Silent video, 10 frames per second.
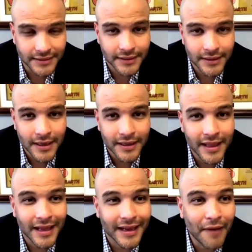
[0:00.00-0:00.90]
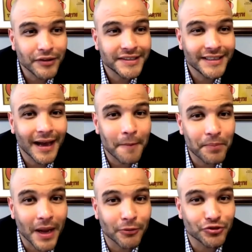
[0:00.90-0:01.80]
that they, have you seen that
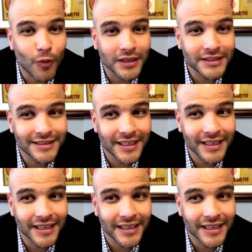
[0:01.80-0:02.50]
um, uh, i was watching